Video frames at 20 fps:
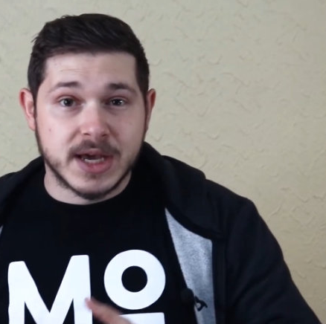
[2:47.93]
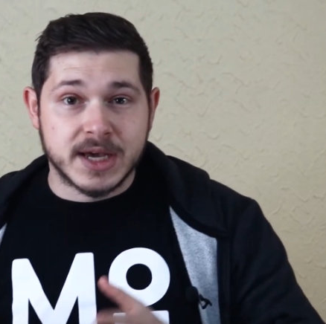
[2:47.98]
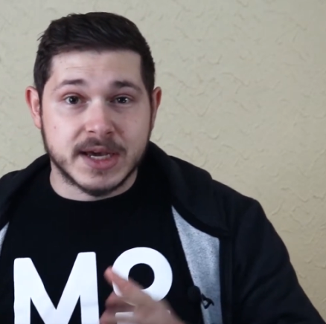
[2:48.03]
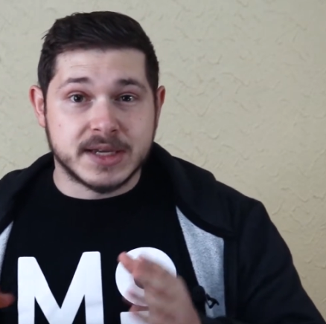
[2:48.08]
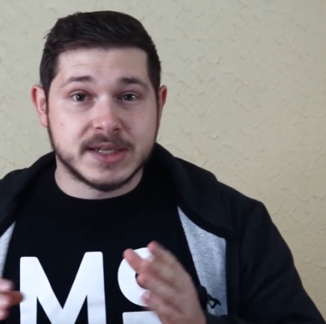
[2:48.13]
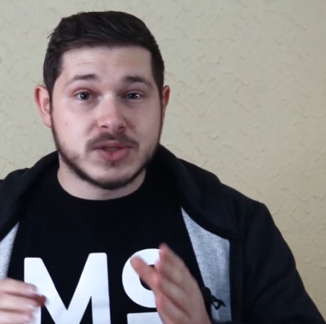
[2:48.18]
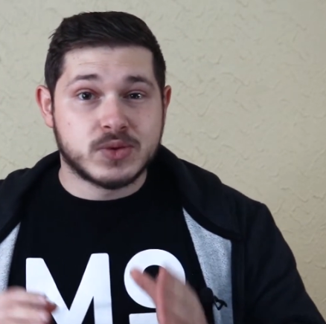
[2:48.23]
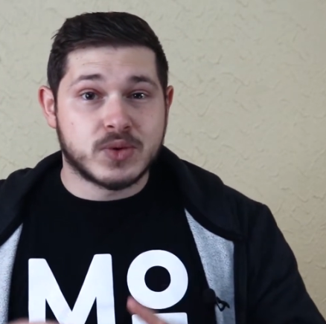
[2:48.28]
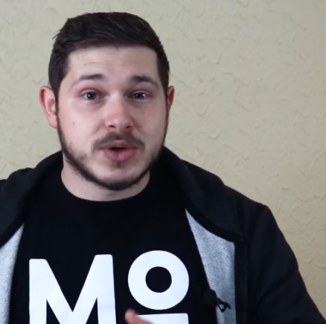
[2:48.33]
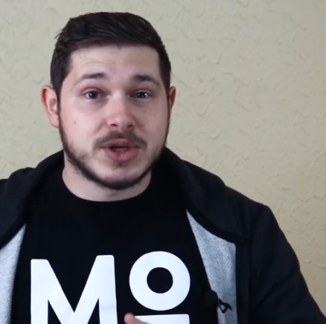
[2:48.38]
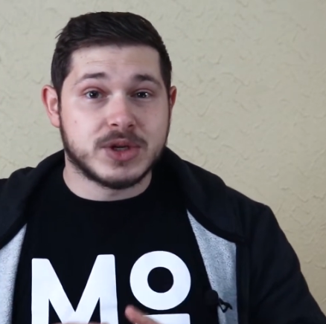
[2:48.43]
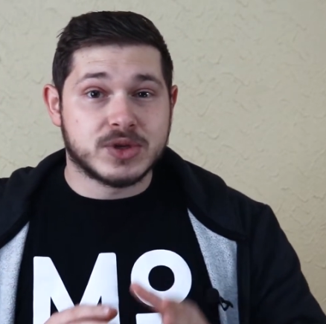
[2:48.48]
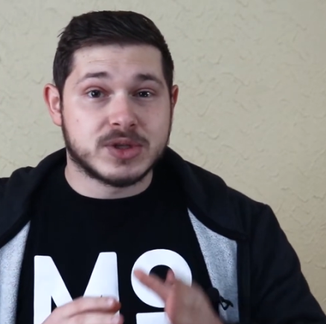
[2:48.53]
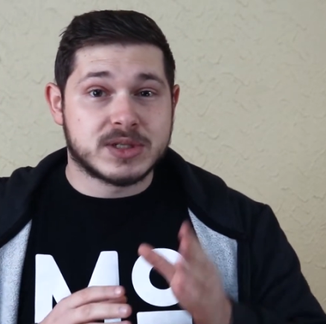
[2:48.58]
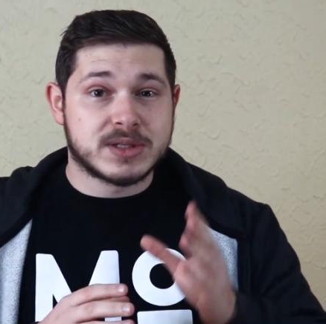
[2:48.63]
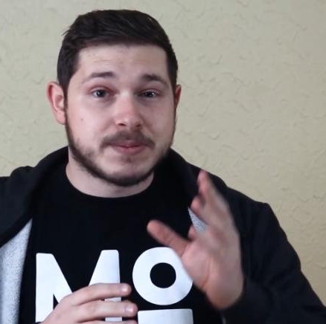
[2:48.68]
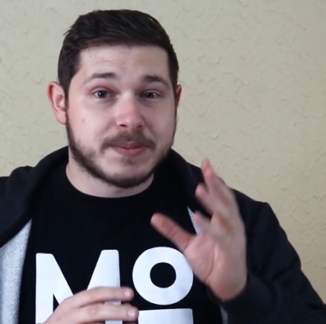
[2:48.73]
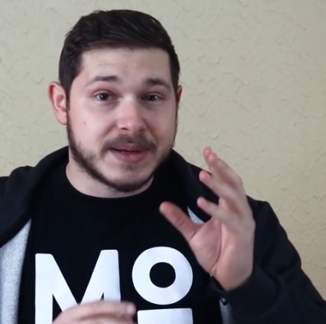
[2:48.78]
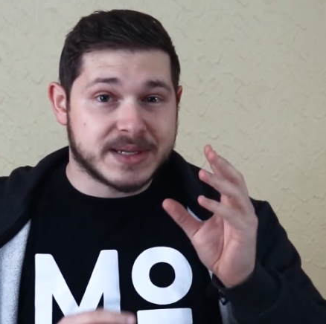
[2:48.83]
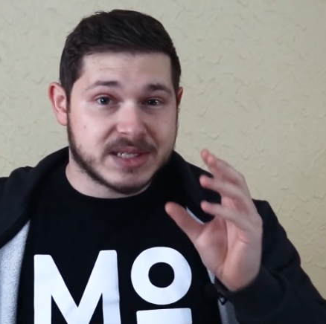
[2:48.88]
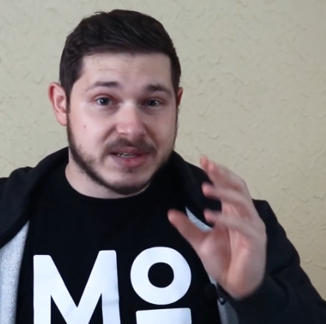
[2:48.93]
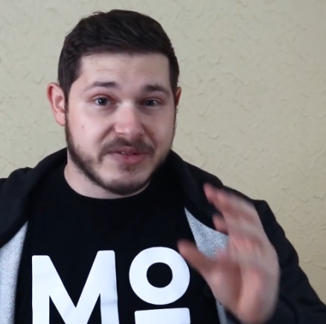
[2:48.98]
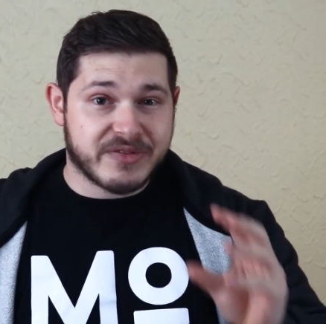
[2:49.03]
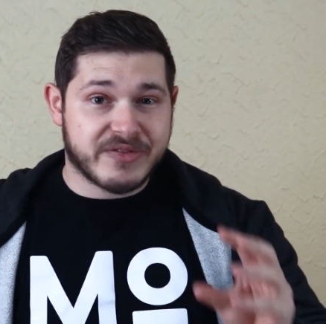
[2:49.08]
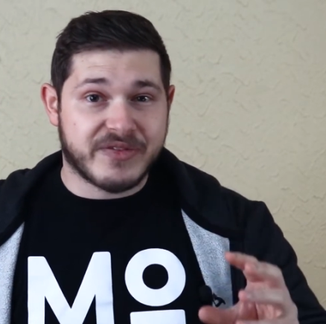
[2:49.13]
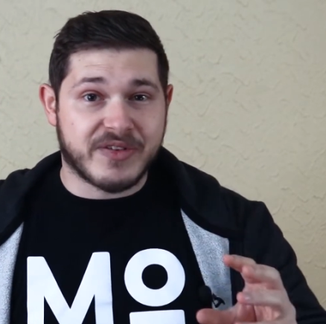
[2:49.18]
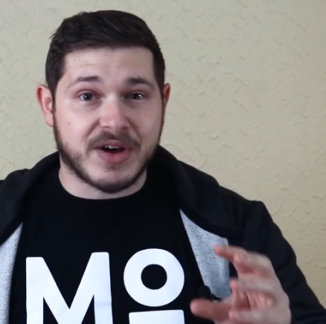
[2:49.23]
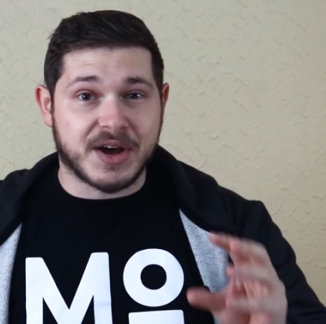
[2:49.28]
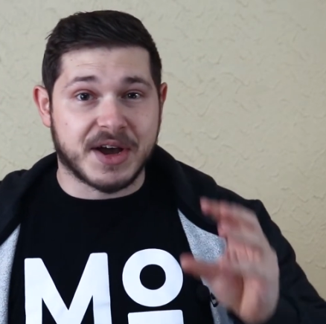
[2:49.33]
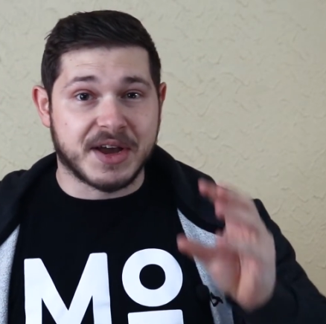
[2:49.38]
is where you
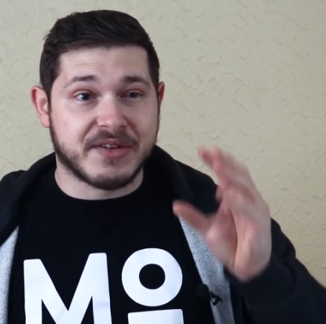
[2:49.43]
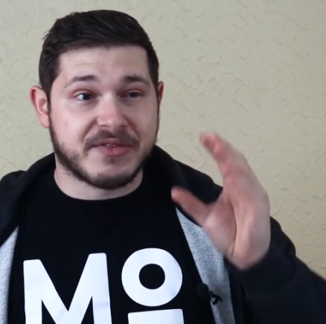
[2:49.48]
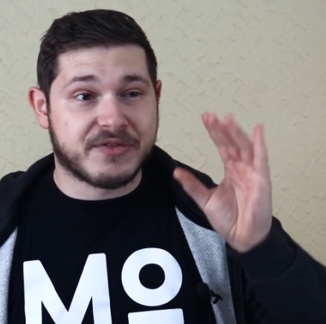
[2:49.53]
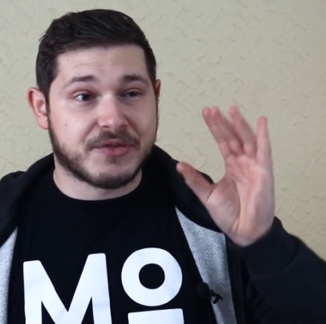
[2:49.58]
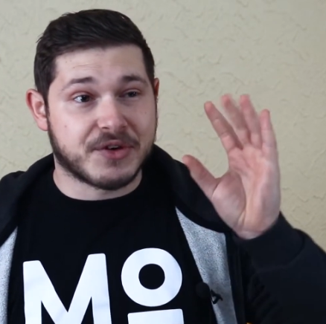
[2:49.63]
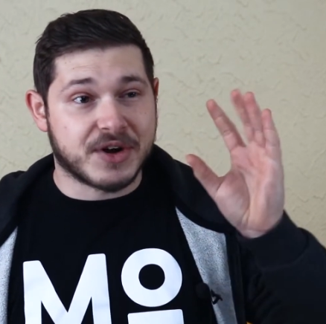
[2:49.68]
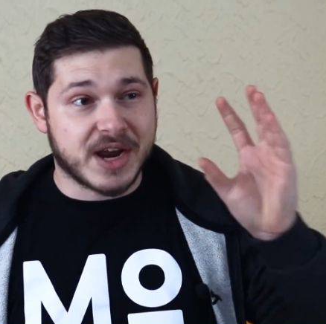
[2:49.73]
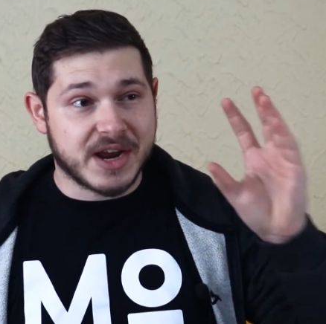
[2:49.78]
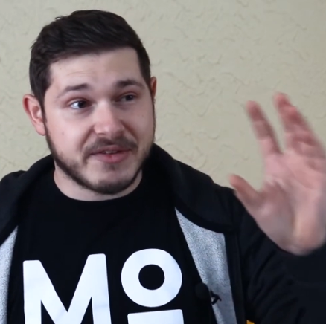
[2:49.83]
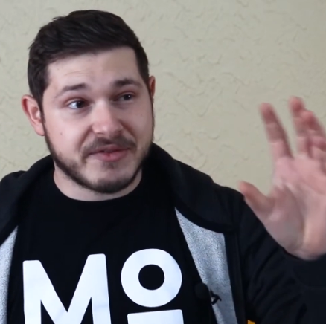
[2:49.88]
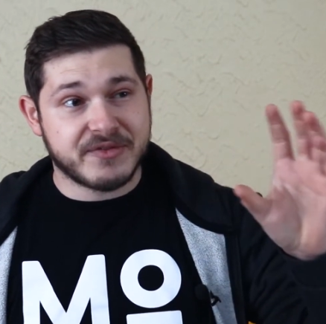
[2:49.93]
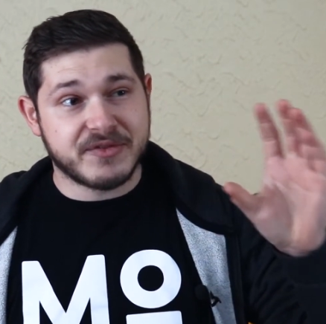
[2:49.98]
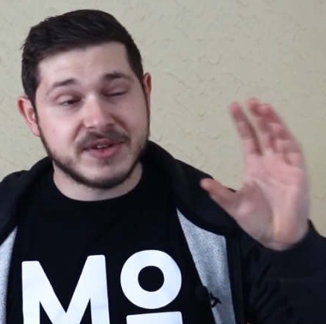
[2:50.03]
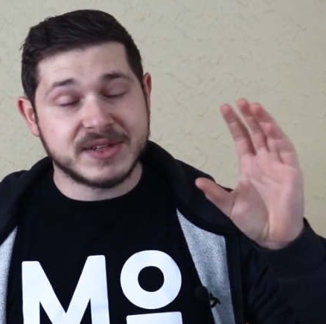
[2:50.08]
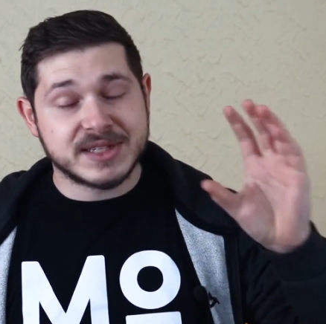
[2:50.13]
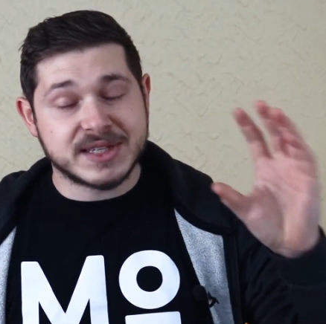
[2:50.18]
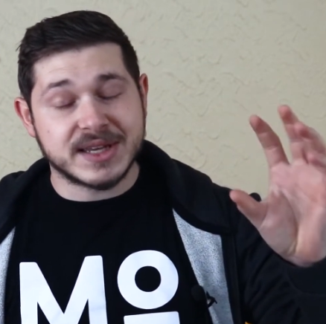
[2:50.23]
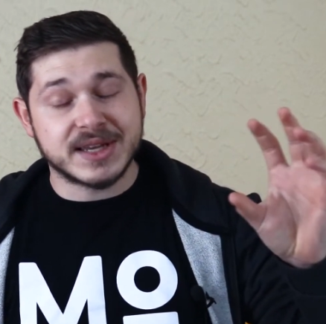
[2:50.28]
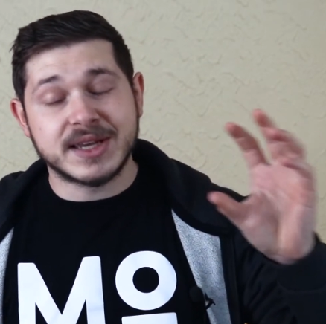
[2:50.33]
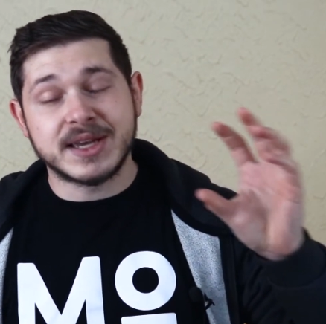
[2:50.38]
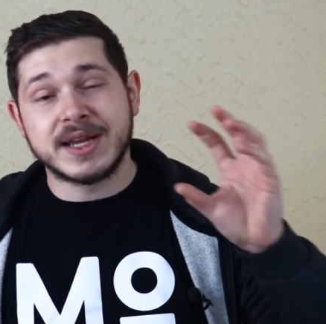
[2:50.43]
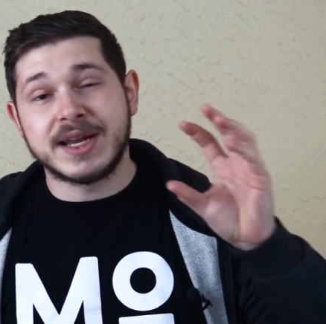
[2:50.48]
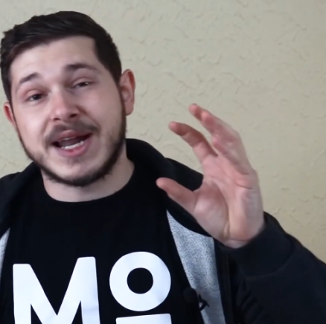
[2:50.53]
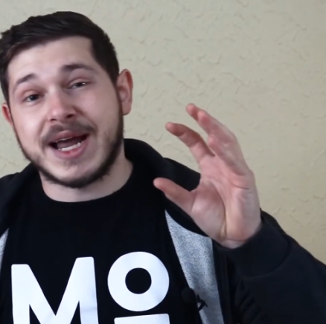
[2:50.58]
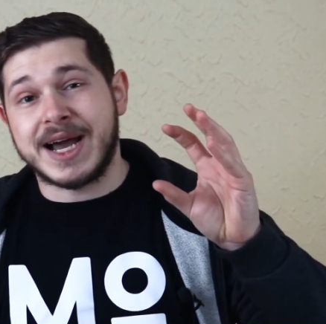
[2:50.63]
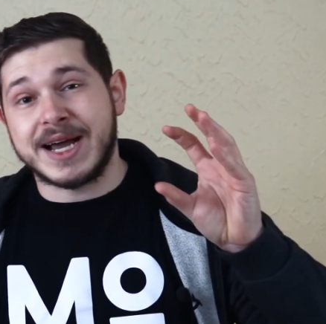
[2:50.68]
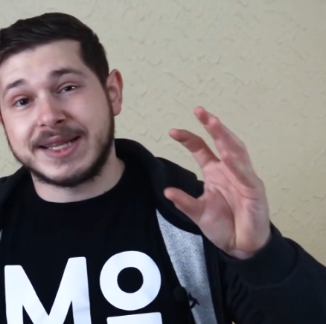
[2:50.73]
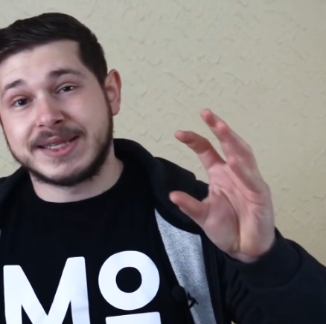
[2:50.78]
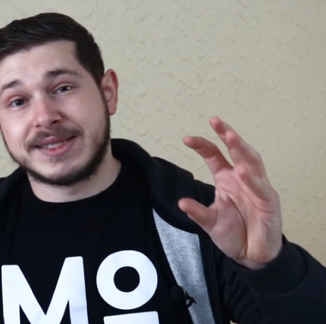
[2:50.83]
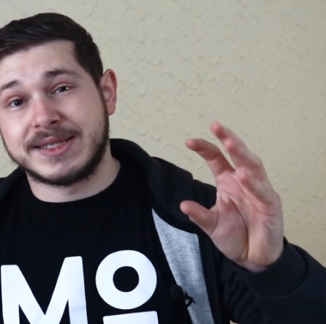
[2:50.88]
specify for every single
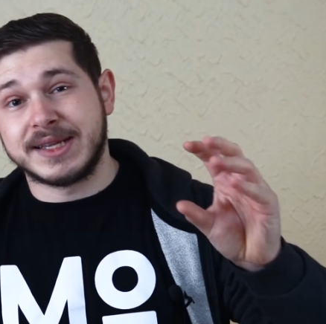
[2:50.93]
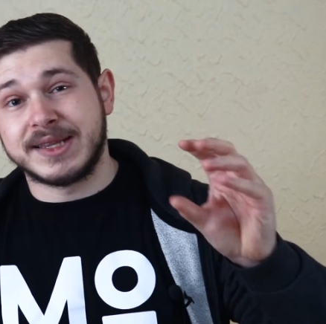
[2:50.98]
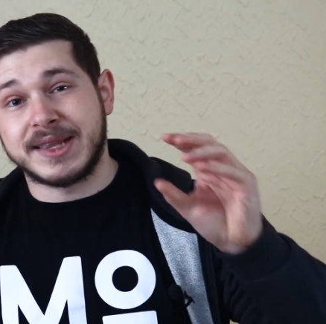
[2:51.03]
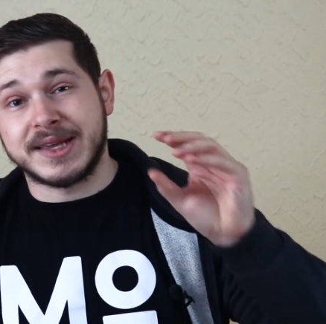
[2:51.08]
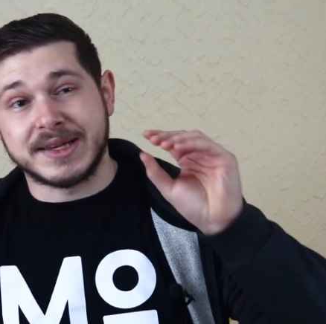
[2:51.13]
ad set